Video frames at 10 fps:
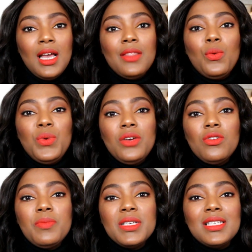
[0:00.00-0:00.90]
The wig
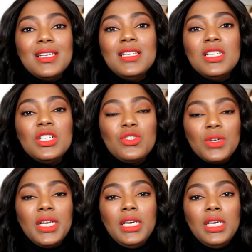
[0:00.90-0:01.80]
grip is
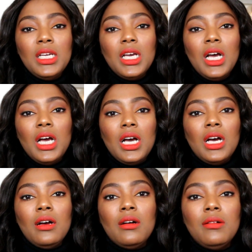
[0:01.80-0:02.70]
literally
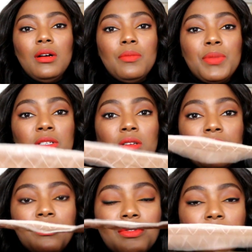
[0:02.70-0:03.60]
a piece
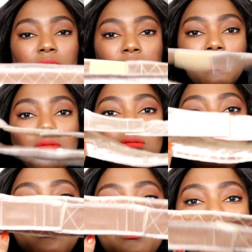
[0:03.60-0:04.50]
of
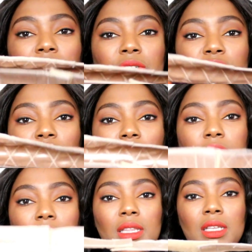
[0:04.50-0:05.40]
velvet
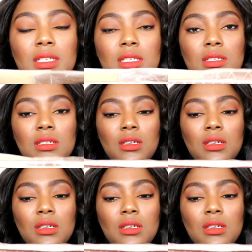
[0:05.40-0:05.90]
cloth like this.